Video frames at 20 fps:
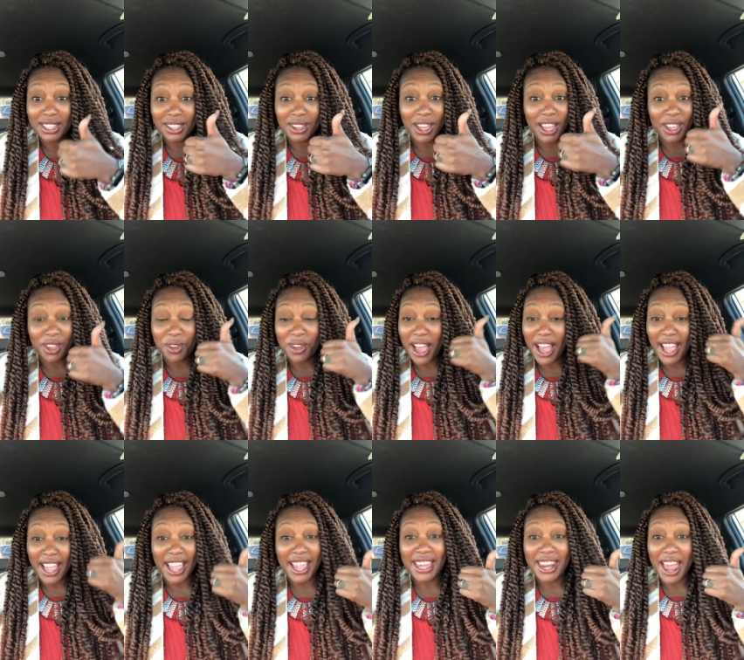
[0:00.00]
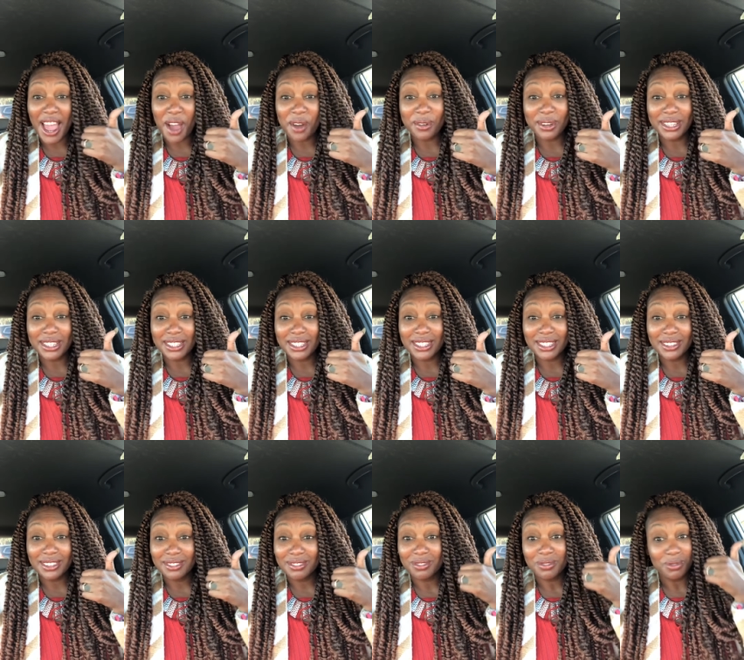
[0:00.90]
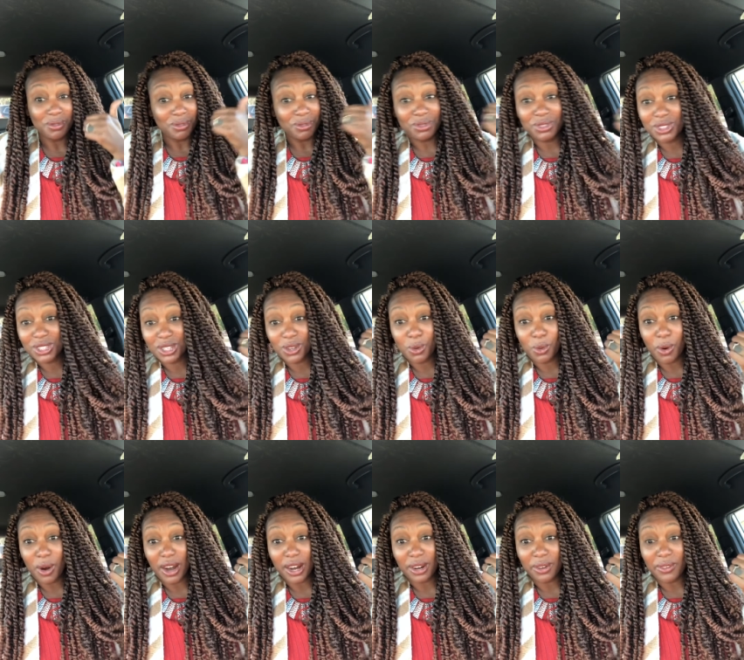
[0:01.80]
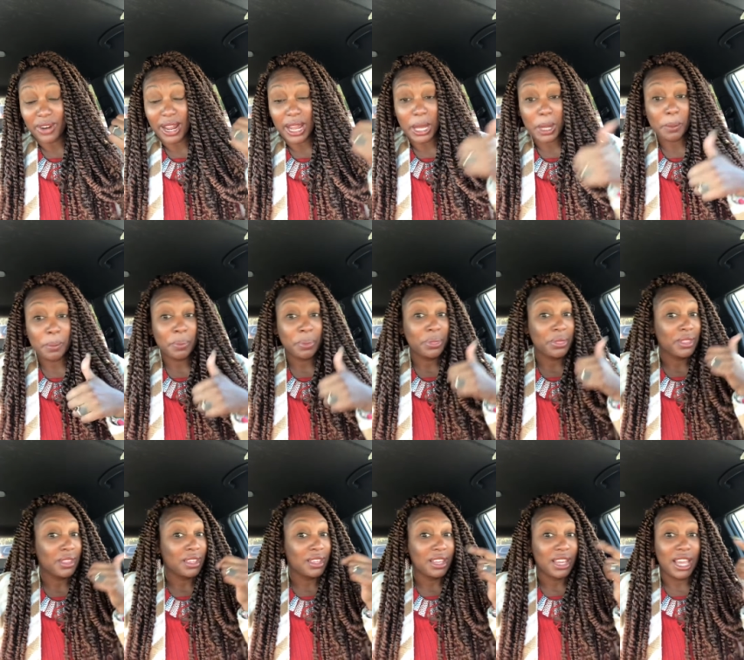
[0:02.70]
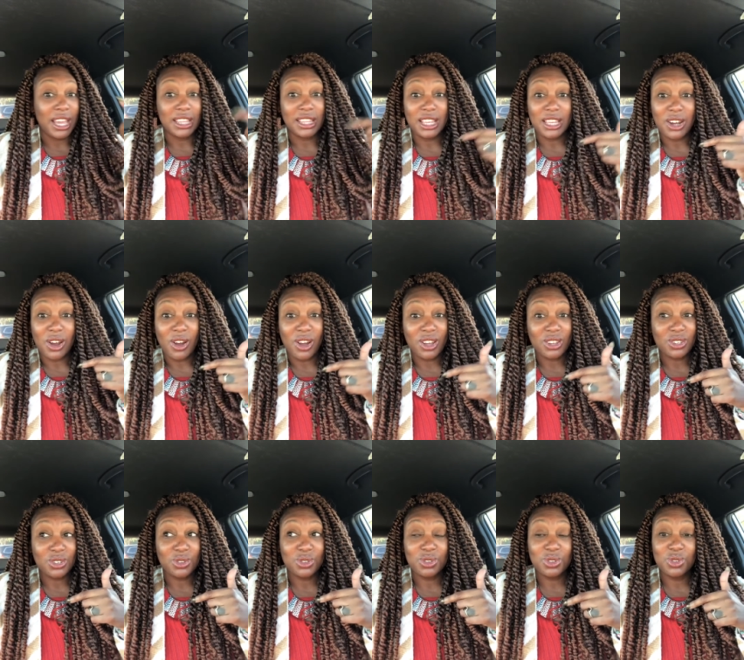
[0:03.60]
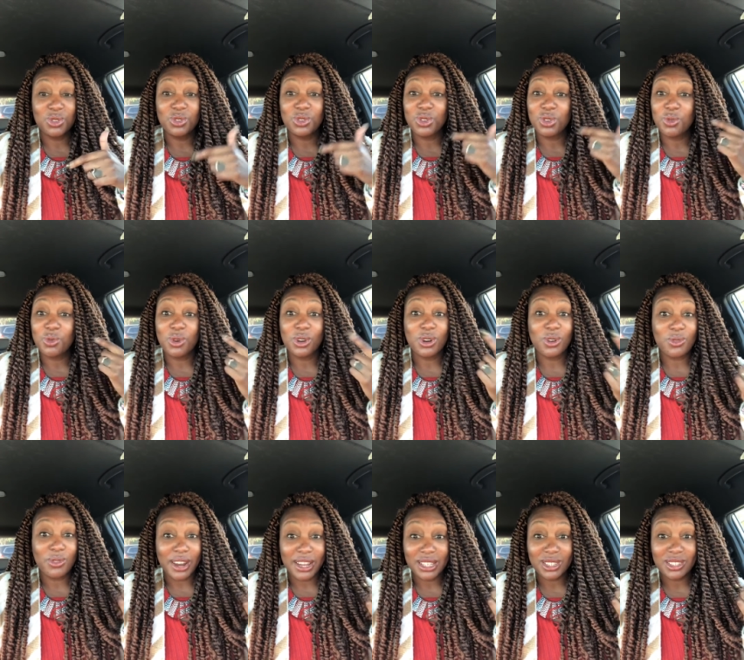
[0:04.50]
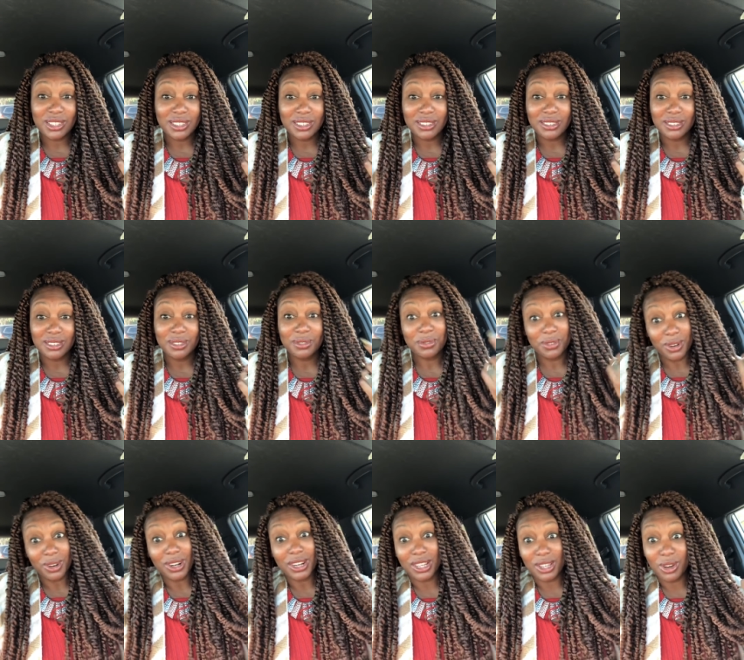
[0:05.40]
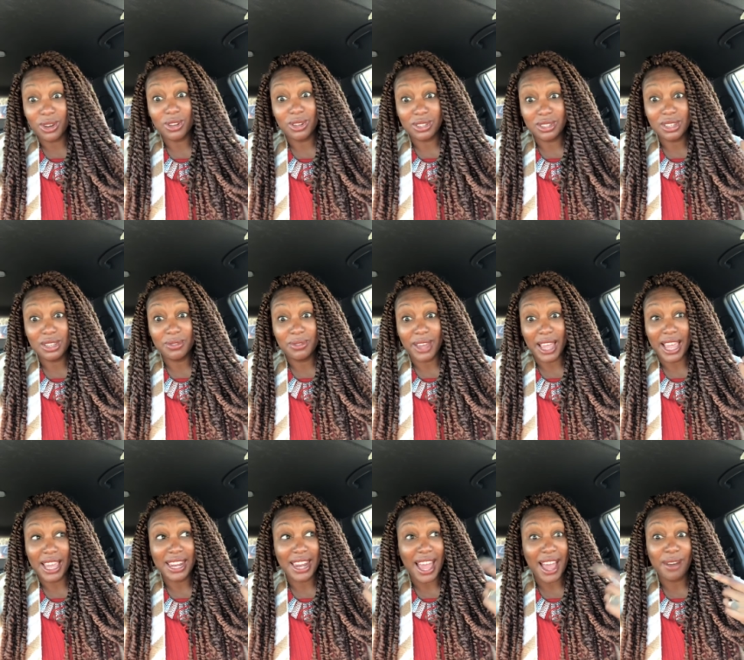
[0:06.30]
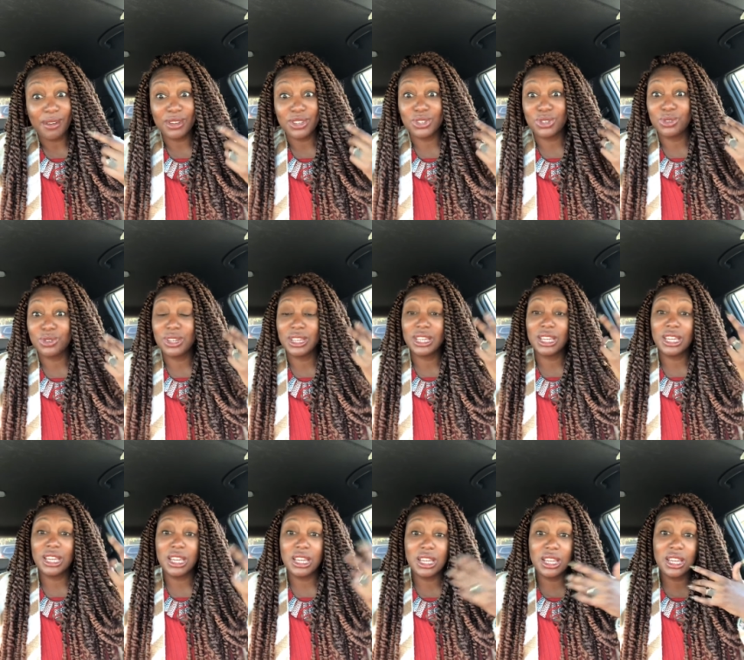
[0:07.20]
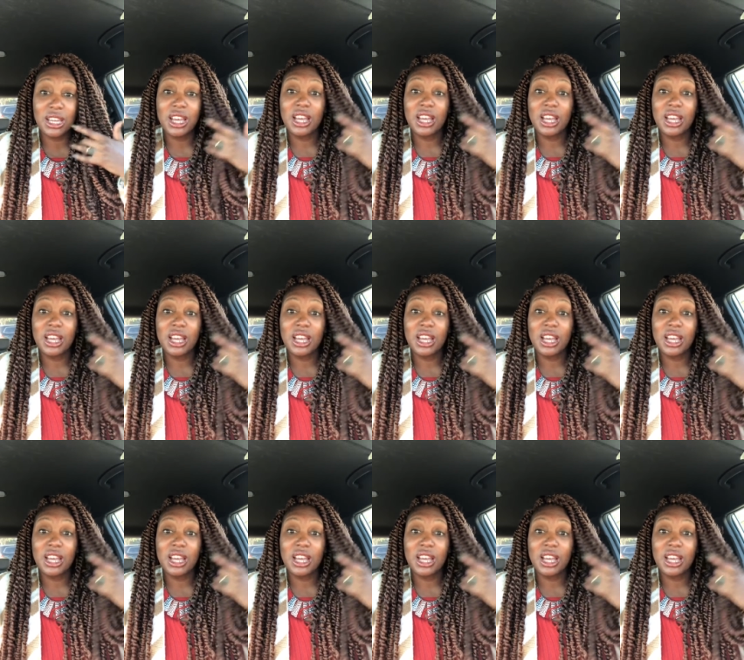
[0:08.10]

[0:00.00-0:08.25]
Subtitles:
you got 8 hours to work, right? And then also too, you want to rest go to sleep for 8 hours. You can eat.